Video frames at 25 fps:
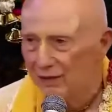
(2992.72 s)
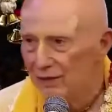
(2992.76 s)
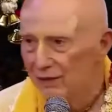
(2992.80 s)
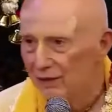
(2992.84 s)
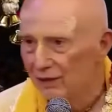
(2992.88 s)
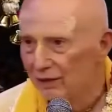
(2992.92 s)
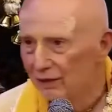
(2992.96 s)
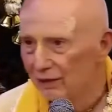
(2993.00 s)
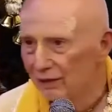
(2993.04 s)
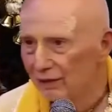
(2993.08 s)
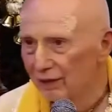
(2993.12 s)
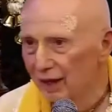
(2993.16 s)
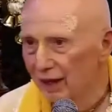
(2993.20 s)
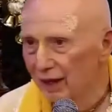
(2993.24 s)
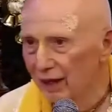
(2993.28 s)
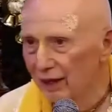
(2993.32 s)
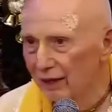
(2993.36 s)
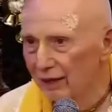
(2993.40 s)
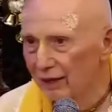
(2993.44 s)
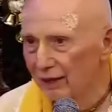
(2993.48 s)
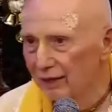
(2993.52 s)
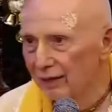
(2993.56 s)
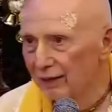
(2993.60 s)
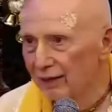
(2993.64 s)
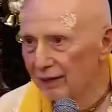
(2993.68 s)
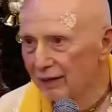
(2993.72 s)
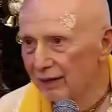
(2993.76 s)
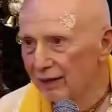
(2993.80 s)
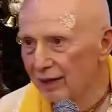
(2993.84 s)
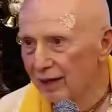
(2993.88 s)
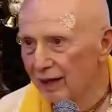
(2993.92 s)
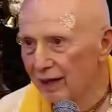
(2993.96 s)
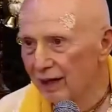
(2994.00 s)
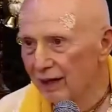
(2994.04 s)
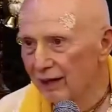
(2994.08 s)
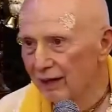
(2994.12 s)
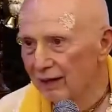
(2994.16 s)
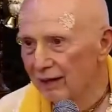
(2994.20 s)
So that,
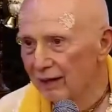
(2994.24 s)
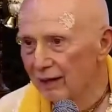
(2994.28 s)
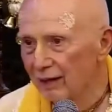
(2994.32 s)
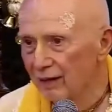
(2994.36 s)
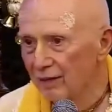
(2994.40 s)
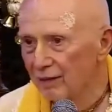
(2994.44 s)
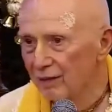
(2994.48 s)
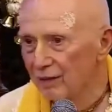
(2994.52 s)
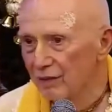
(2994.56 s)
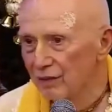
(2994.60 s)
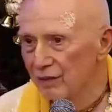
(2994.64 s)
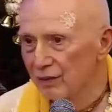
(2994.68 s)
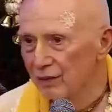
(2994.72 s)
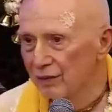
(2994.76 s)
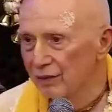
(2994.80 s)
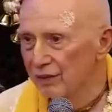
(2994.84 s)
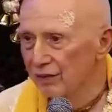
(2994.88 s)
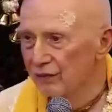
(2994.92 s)
that comes